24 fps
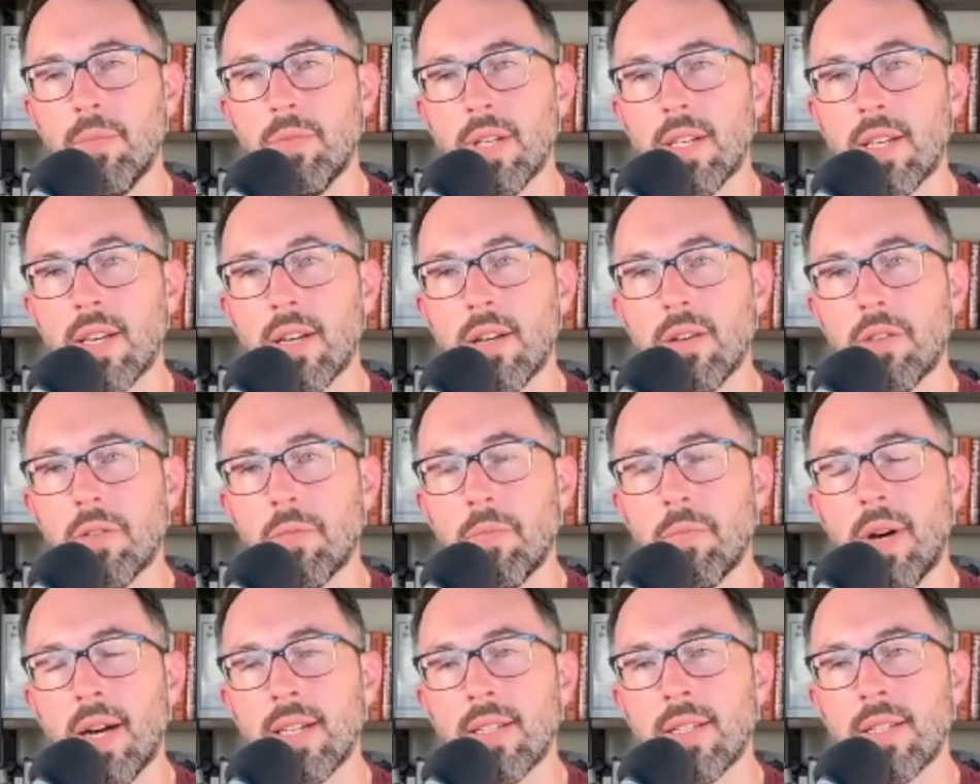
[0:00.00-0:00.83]
public health
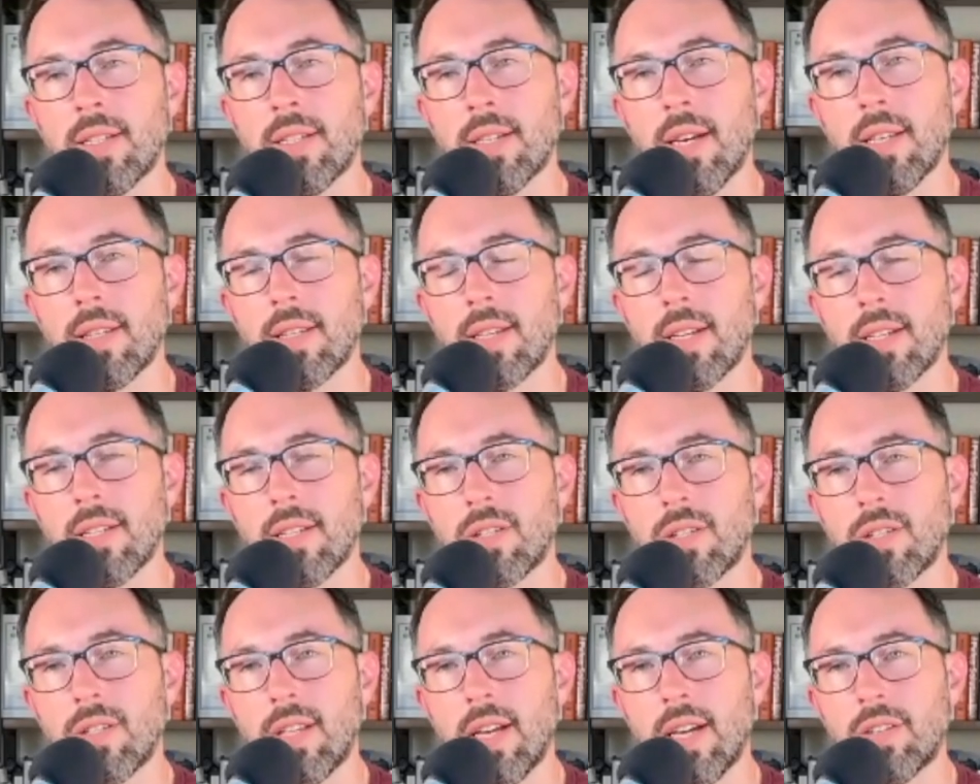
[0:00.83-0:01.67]
mindset
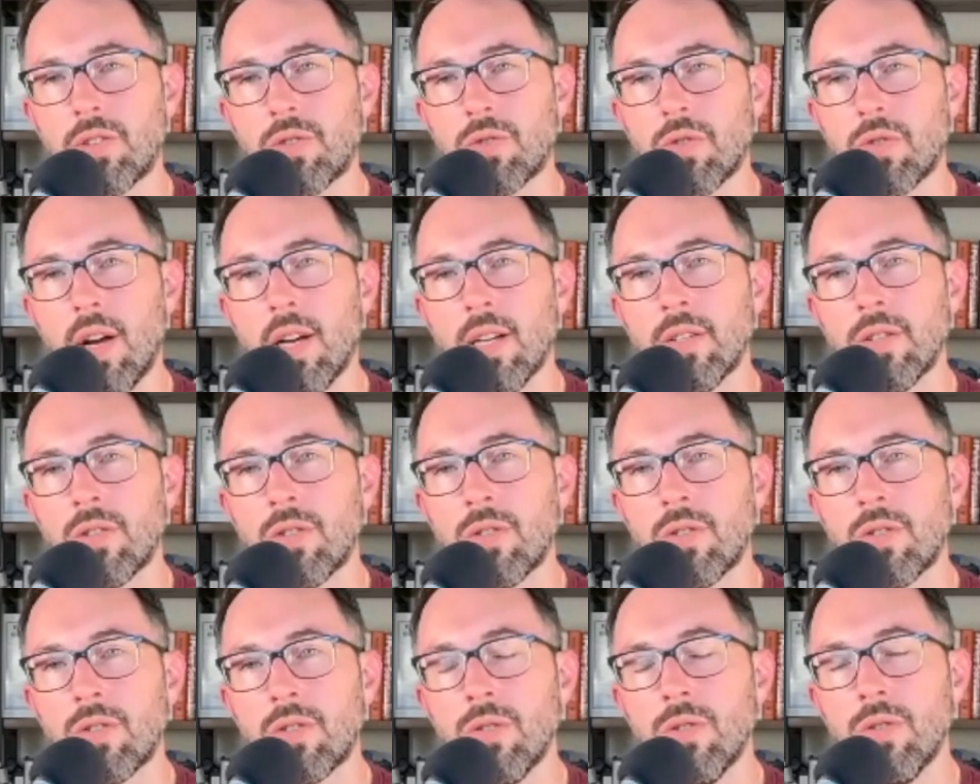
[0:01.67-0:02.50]
that tries
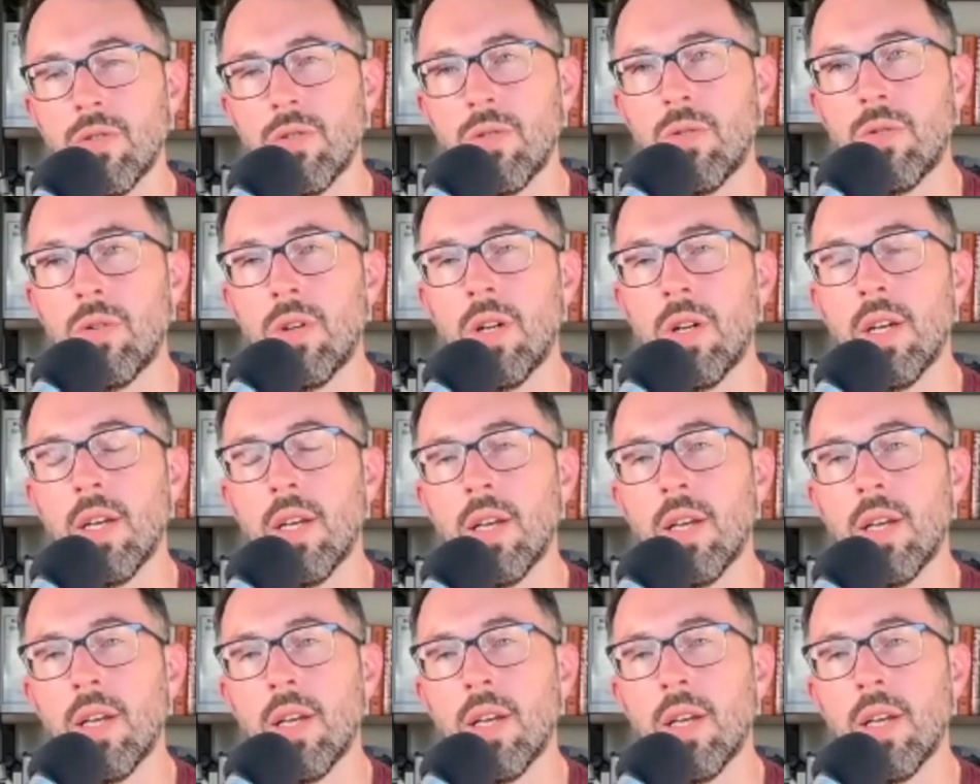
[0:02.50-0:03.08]
to